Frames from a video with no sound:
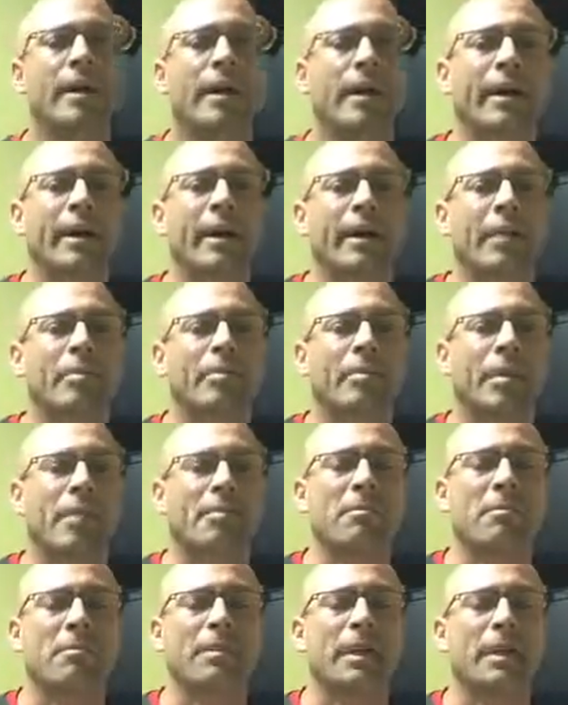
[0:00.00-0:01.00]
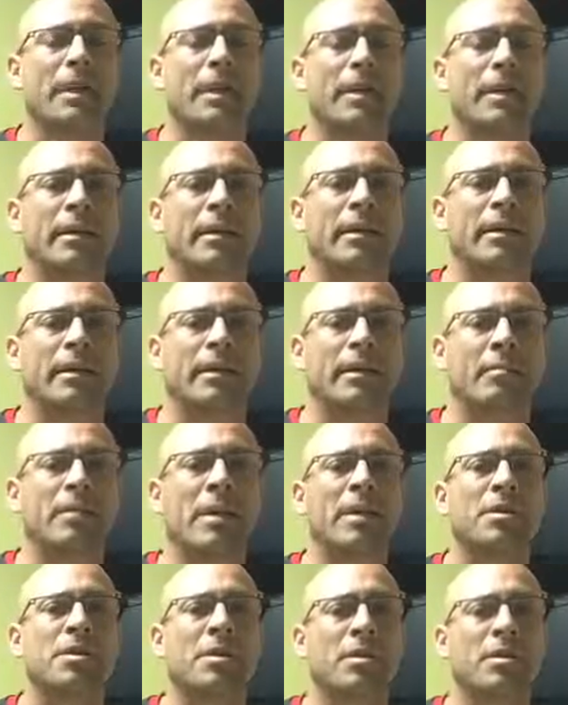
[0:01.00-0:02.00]
Probably the
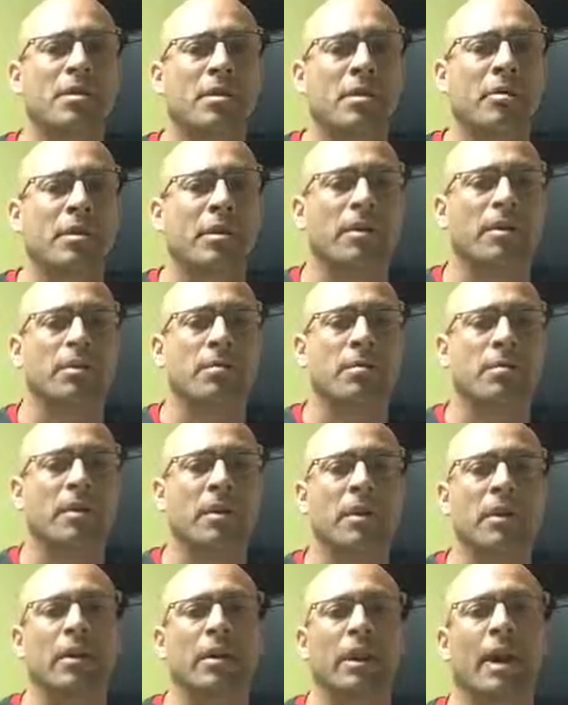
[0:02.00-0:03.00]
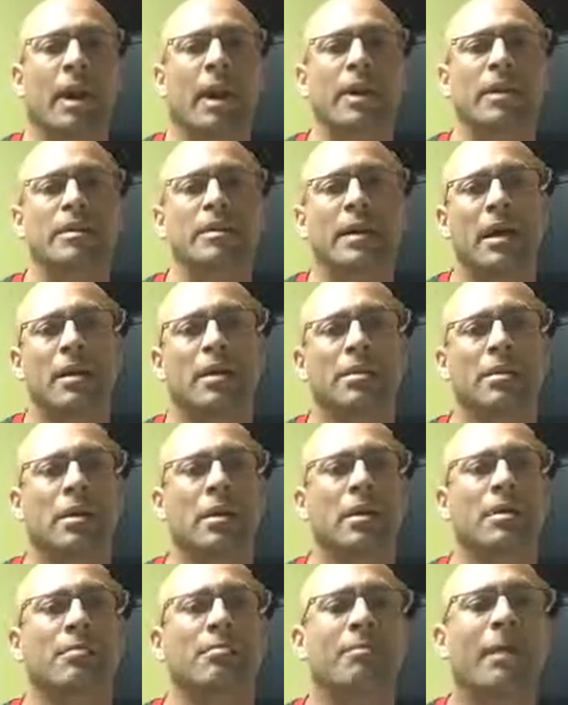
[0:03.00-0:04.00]
major contributors when we look at
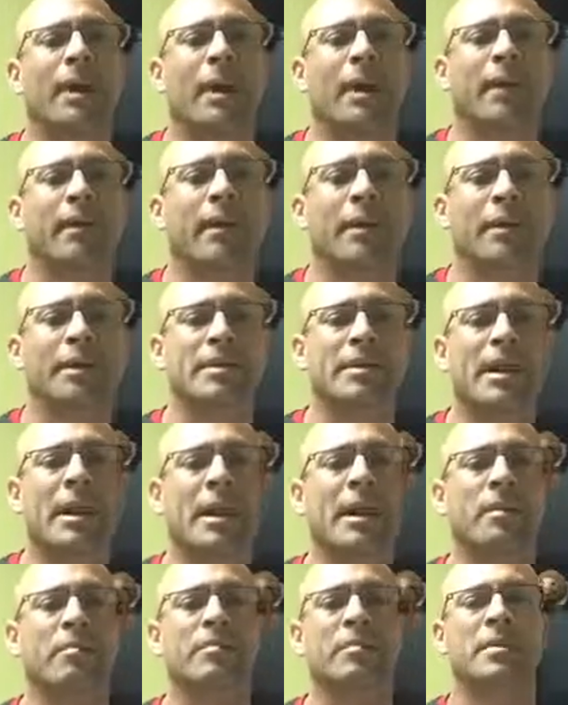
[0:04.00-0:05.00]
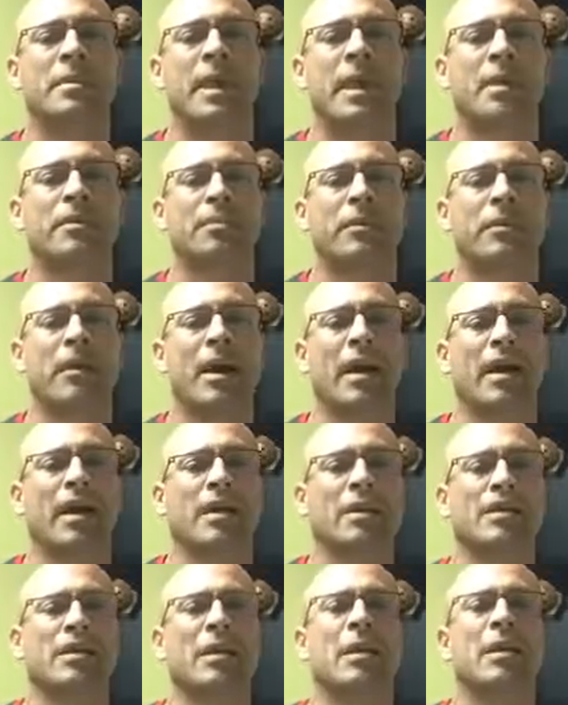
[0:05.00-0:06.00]
tension and migraine type of
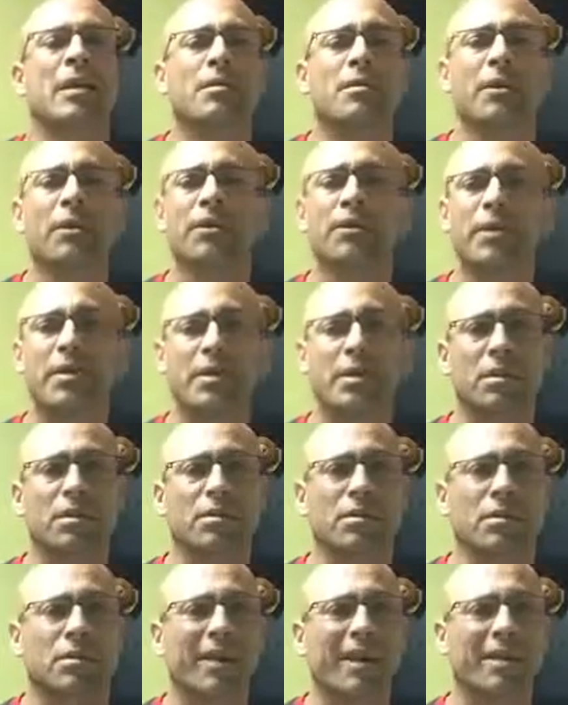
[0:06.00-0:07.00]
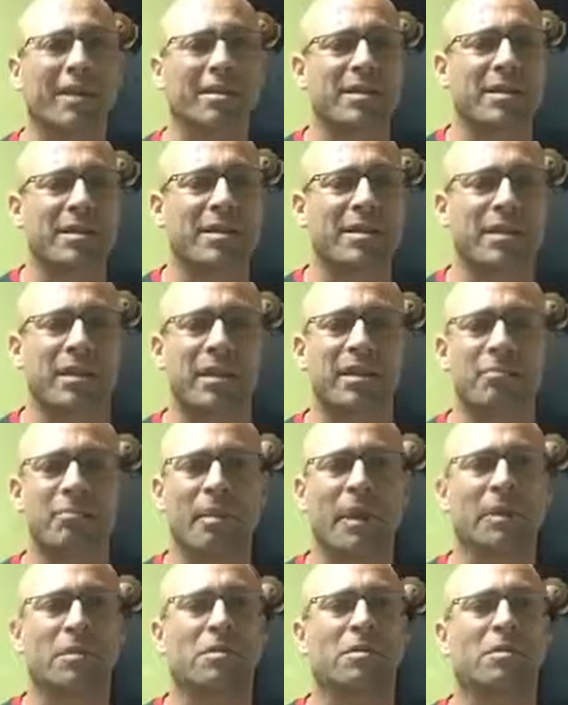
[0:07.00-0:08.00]
headaches, both physical stress,
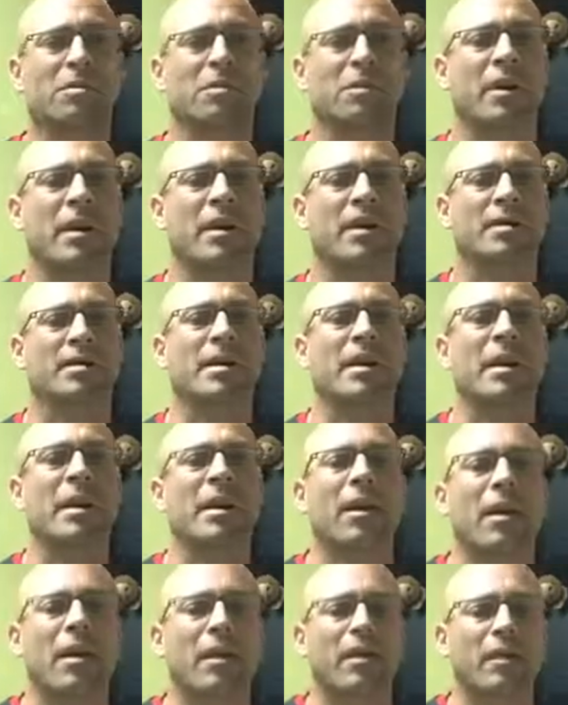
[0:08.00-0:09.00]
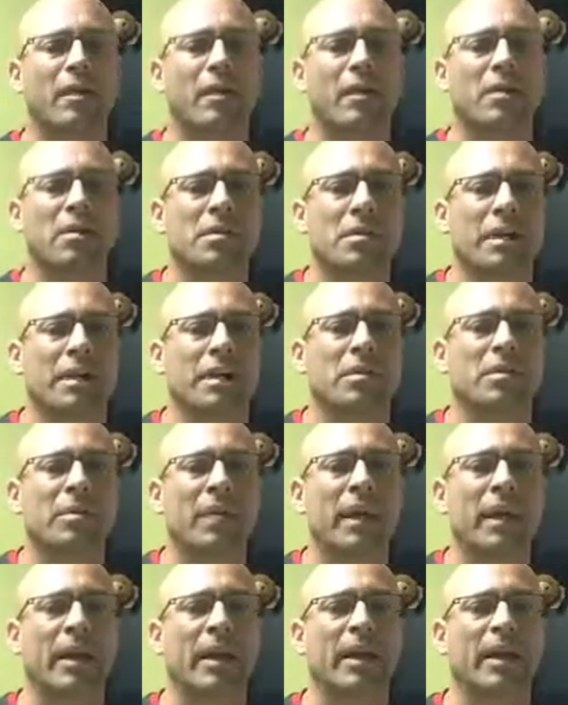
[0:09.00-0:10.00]
mental stress, all of those things
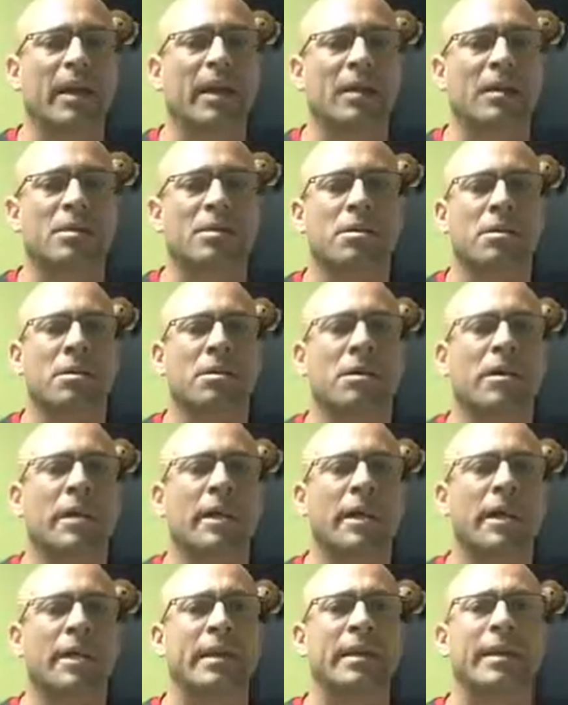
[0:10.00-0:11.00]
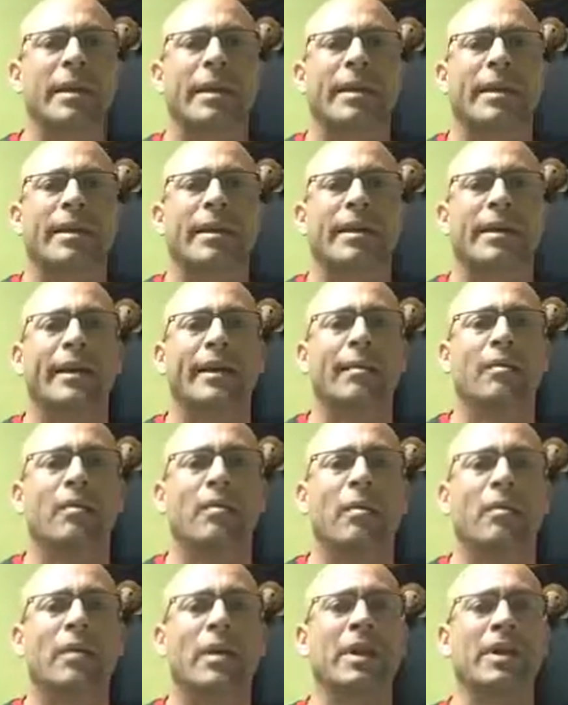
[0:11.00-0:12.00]
play in. And certainly
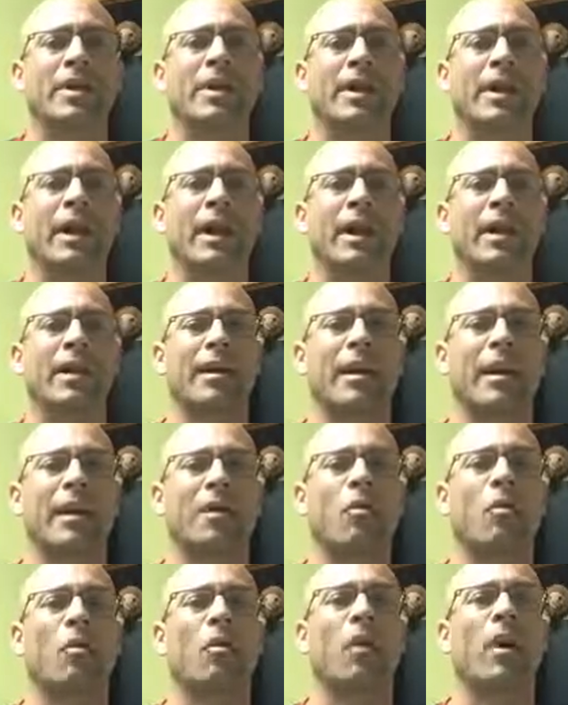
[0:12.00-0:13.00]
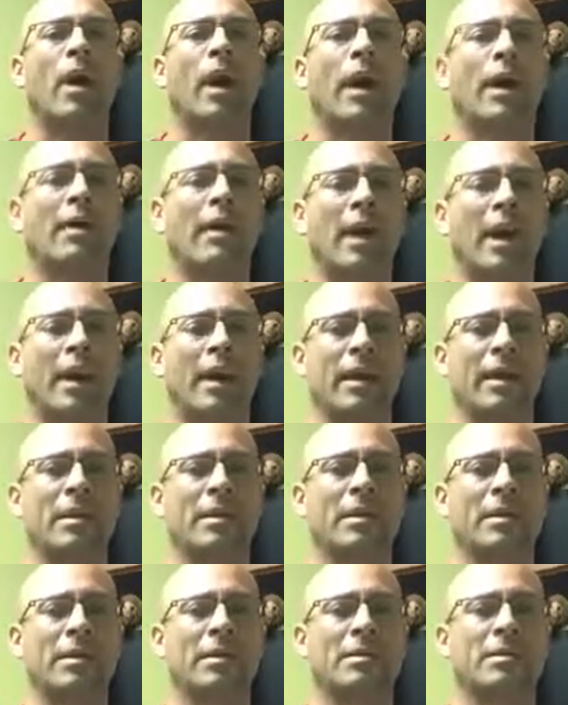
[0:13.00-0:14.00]
when we look at why that
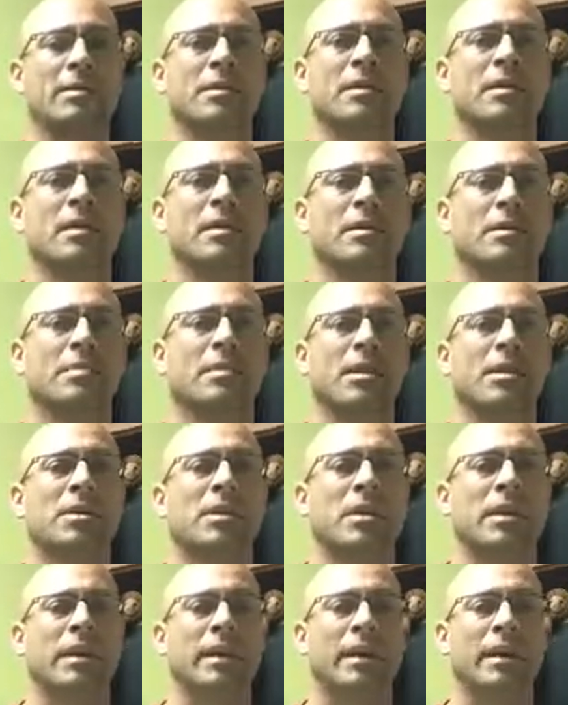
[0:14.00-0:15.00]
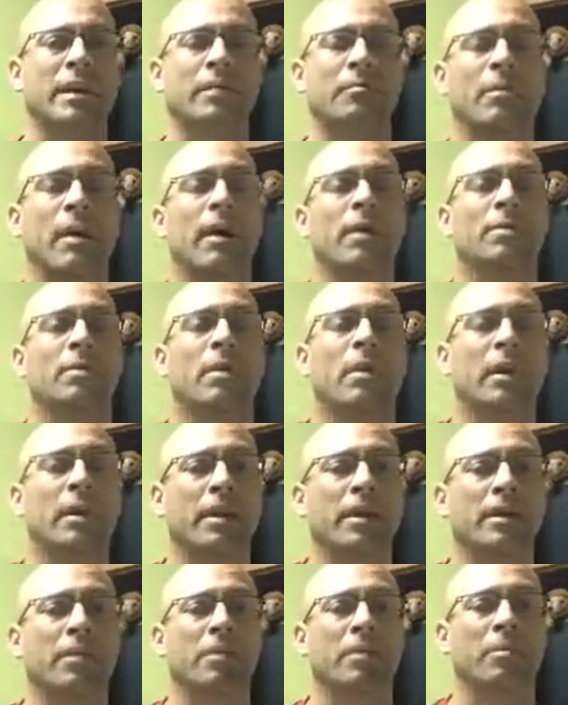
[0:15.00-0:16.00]
is, especially in my 20
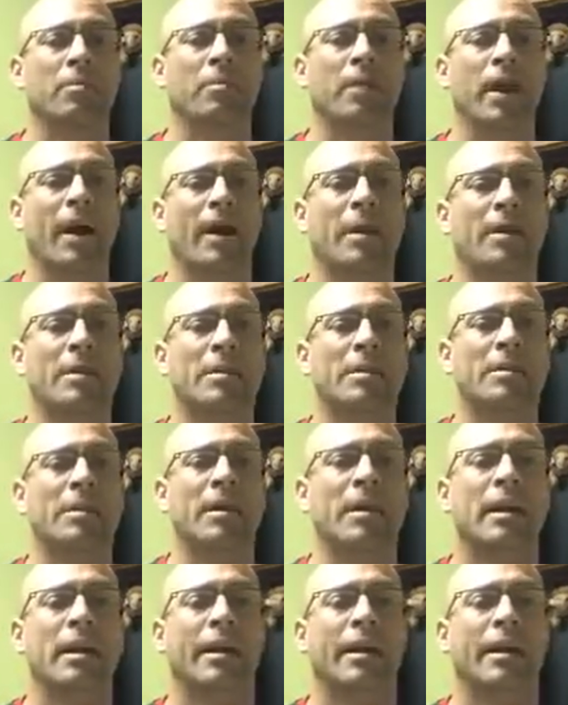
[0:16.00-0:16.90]
years in practice,